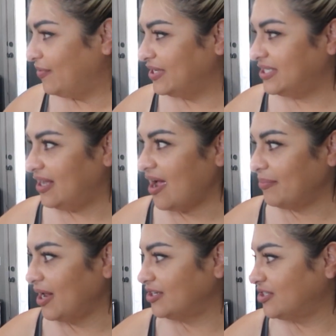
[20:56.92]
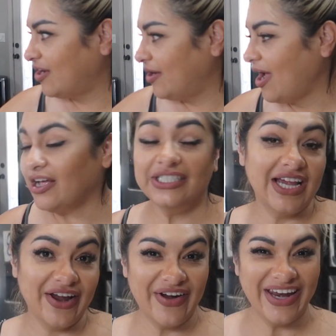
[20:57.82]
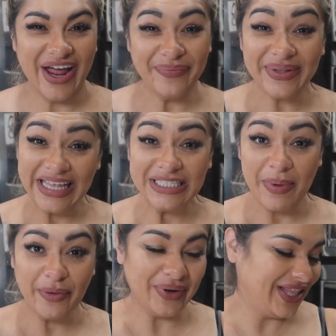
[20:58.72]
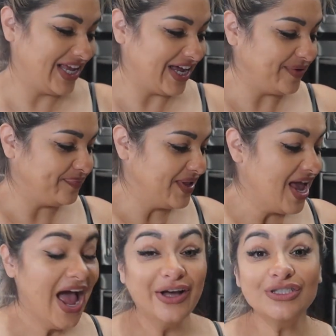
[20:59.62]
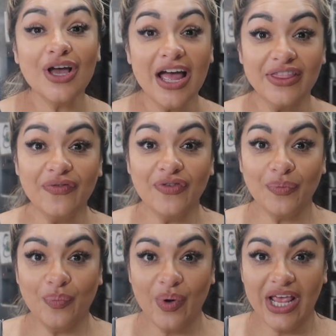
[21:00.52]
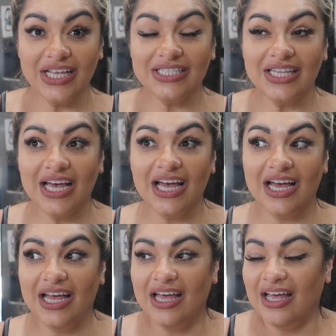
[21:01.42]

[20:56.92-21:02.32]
receipt. I'm not sure. I'll check right now. But they smell really good. I also got the Febreze, the